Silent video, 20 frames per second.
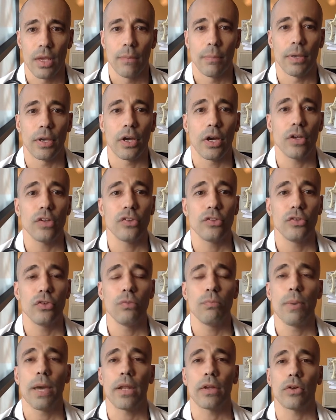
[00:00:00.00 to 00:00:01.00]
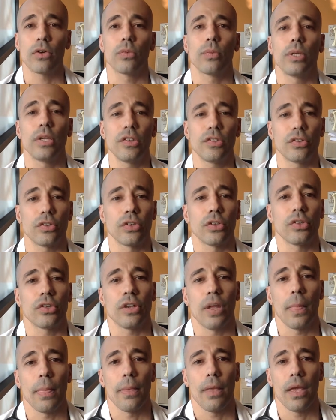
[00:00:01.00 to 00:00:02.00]
Because new medical
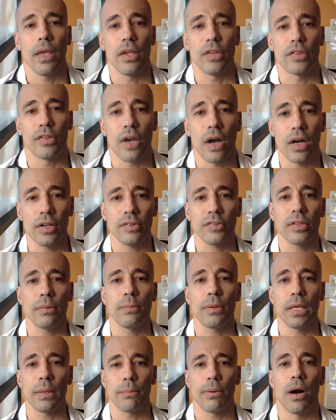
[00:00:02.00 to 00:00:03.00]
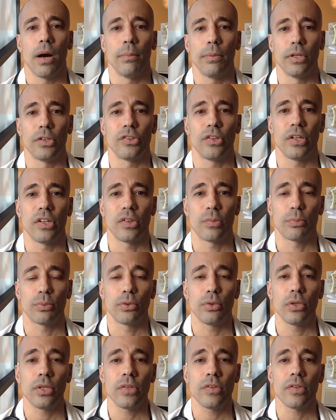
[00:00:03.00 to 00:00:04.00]
research is constantly being published, it is
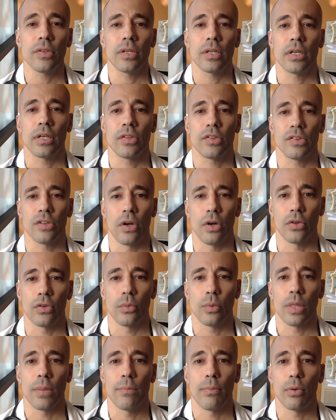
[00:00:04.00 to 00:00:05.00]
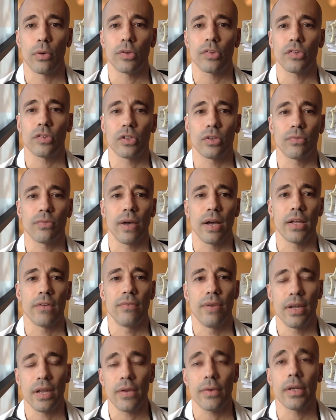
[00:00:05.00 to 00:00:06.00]
prudent to consult with a board-certified
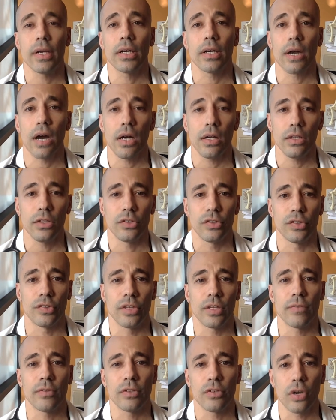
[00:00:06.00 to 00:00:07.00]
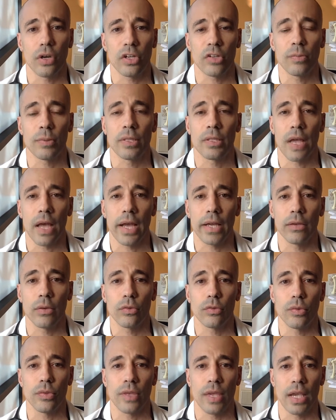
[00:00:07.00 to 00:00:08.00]
veterinary oncologist if your dog has been
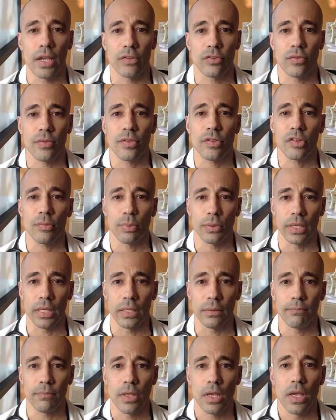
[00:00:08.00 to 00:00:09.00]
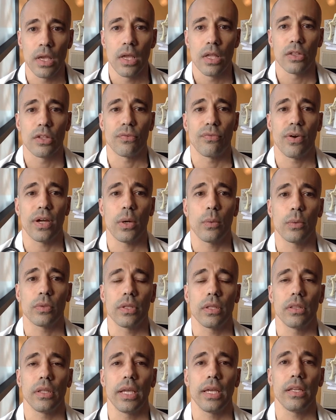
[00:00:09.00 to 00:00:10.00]
diagnosed with cancer of the spleen to find out what
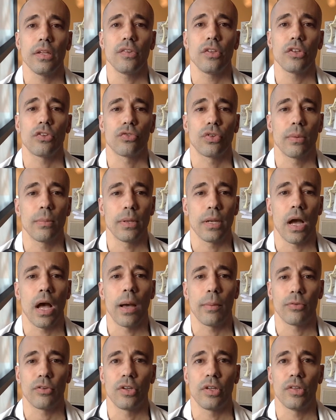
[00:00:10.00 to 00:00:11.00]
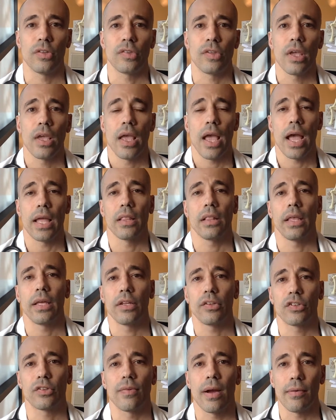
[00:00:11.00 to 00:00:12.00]
the latest in treatment options and the
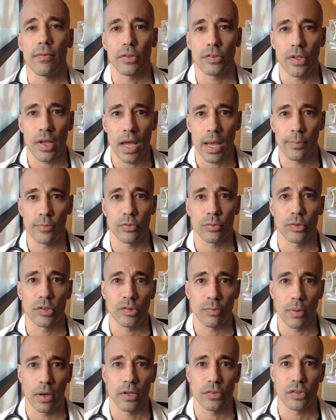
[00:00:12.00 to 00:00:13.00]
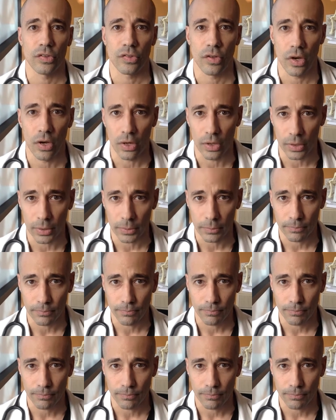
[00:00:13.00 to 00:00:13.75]
latest survival times and responses are.